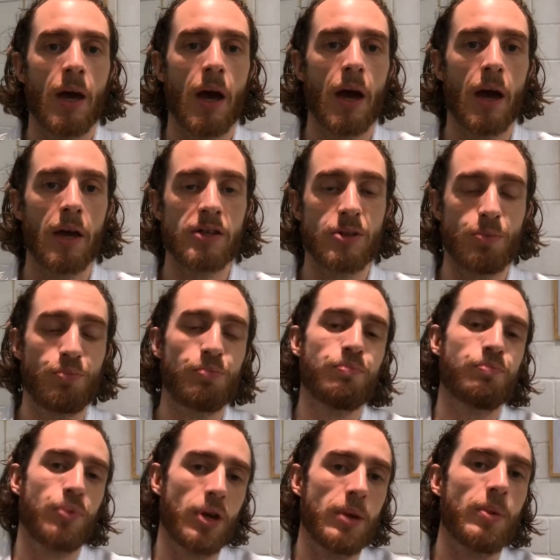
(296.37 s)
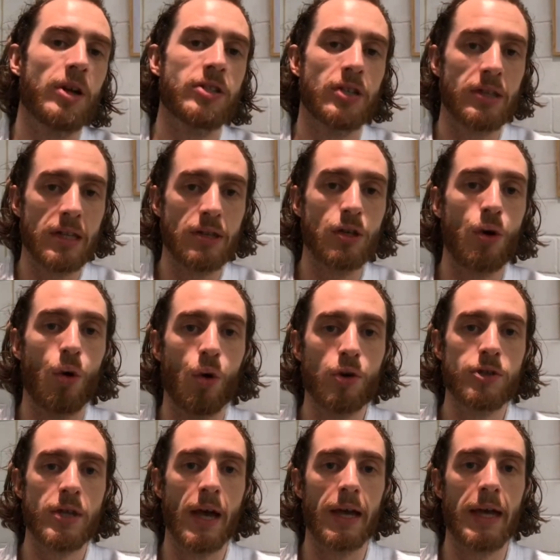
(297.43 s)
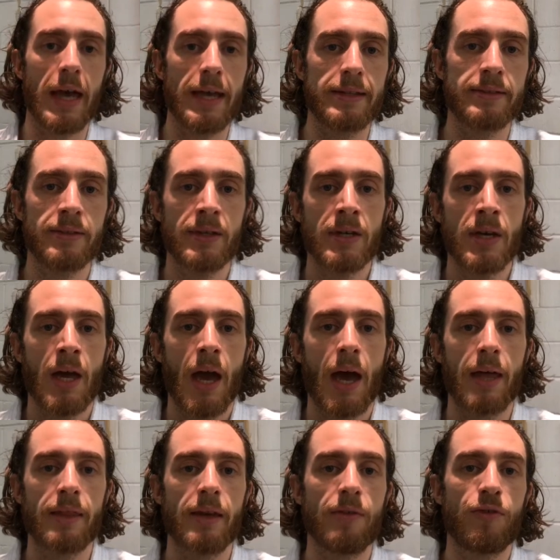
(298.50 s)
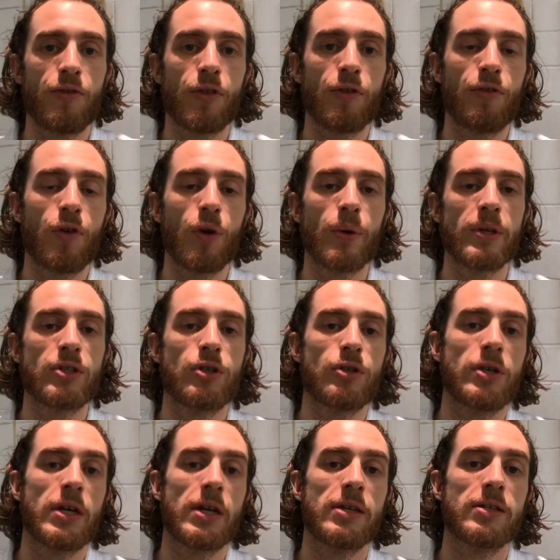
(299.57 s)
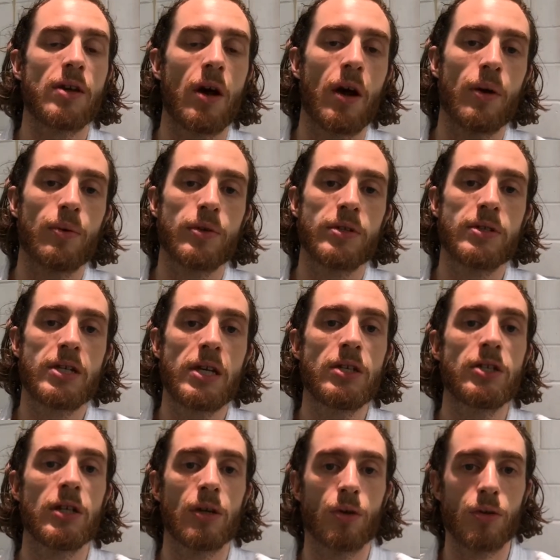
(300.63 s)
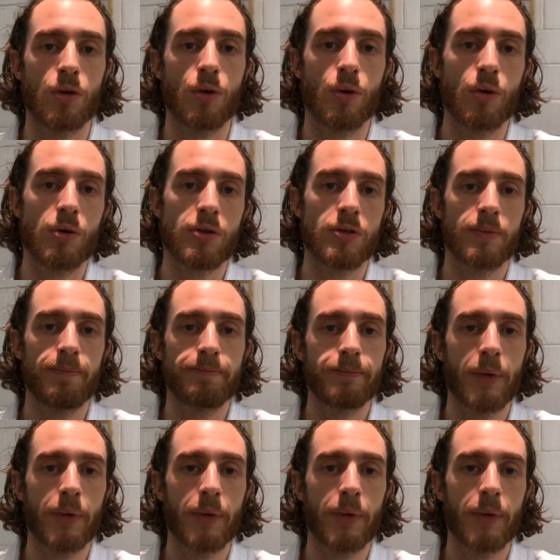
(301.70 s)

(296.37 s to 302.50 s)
Uh, so pretty much I did the course again. And then for the following two years, I was teaching on the course.